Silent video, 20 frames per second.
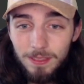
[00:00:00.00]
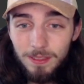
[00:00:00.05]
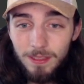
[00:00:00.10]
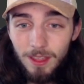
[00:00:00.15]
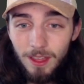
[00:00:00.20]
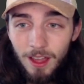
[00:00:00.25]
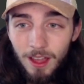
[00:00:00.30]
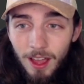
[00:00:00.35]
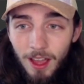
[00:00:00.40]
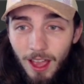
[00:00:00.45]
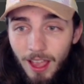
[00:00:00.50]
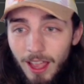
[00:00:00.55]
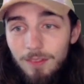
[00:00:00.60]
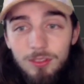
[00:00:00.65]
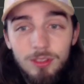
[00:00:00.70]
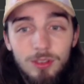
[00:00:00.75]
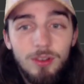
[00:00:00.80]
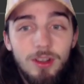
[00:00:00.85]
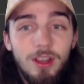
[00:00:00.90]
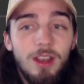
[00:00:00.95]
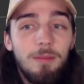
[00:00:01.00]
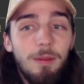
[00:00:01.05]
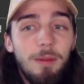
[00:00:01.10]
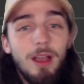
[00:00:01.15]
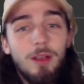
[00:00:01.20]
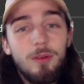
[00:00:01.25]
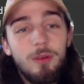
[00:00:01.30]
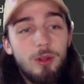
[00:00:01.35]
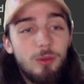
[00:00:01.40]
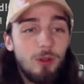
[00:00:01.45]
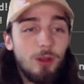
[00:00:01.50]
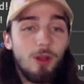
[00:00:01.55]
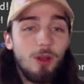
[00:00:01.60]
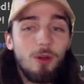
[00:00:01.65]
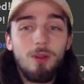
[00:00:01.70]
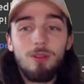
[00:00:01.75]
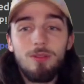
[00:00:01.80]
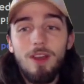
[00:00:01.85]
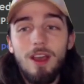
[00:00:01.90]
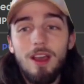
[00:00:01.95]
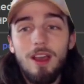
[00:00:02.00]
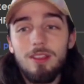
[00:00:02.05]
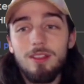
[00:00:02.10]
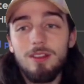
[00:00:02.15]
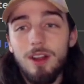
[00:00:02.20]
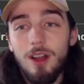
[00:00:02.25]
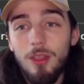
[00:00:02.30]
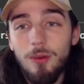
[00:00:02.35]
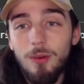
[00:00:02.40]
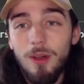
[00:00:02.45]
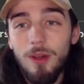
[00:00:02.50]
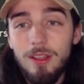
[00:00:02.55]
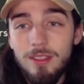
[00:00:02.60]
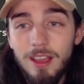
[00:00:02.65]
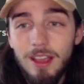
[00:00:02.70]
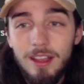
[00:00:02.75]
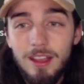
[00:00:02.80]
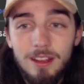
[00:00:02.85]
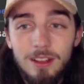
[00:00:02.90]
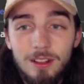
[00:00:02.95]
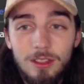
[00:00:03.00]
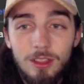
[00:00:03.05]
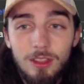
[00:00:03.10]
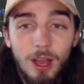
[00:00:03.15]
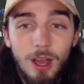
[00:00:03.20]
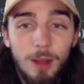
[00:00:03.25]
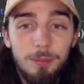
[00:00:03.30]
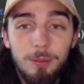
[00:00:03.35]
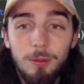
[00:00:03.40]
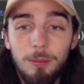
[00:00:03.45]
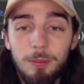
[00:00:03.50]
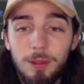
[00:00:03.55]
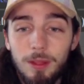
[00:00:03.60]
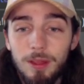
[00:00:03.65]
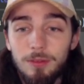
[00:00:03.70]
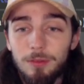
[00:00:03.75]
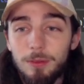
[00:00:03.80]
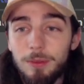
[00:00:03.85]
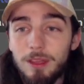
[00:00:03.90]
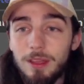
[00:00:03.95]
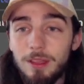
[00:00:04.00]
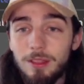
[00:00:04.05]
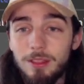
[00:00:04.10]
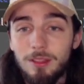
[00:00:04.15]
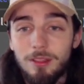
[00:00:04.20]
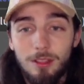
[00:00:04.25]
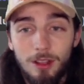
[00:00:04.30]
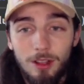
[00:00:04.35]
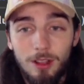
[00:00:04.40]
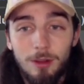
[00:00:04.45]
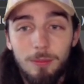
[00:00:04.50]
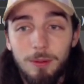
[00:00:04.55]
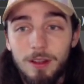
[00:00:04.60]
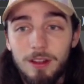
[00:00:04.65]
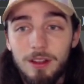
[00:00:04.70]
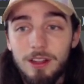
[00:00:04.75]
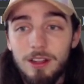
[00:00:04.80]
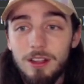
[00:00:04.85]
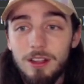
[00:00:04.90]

I have Serena in the back, which we know is faster. Otherwise, technically, the optimal play for me is to Sucker Punch.